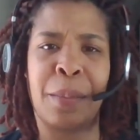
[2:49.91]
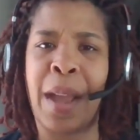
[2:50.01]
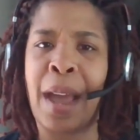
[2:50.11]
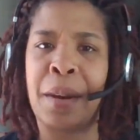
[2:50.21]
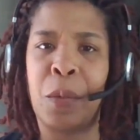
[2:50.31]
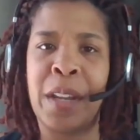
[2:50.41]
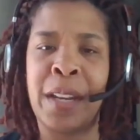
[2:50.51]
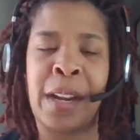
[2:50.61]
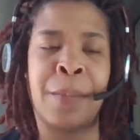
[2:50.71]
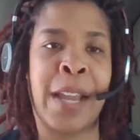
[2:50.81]
bottom one,
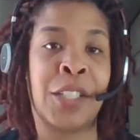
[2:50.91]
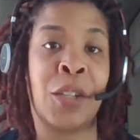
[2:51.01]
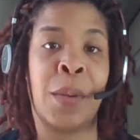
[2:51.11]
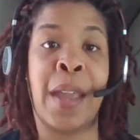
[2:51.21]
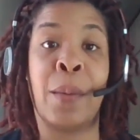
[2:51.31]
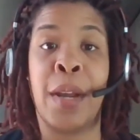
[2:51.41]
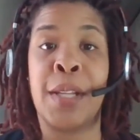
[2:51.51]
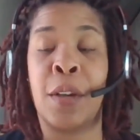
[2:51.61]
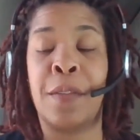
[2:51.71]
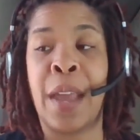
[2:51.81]
and I'm not sure what that
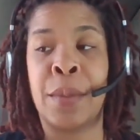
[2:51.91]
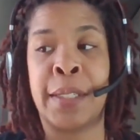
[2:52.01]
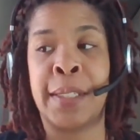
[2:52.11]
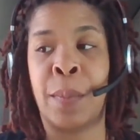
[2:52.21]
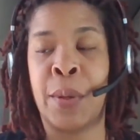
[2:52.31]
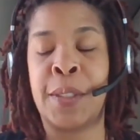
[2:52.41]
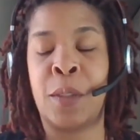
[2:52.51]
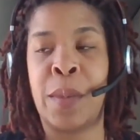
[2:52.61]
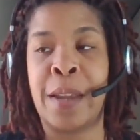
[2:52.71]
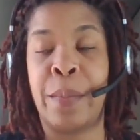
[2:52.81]
was or if that was just supposed
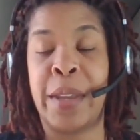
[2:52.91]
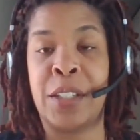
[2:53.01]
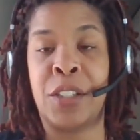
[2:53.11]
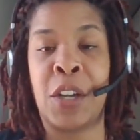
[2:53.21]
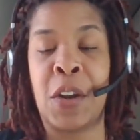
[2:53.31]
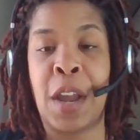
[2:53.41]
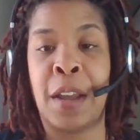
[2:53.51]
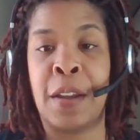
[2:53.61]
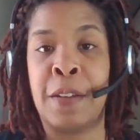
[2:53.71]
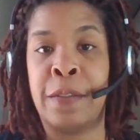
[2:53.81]
to be a picture
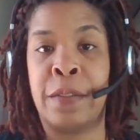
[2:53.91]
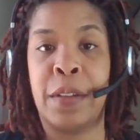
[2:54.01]
of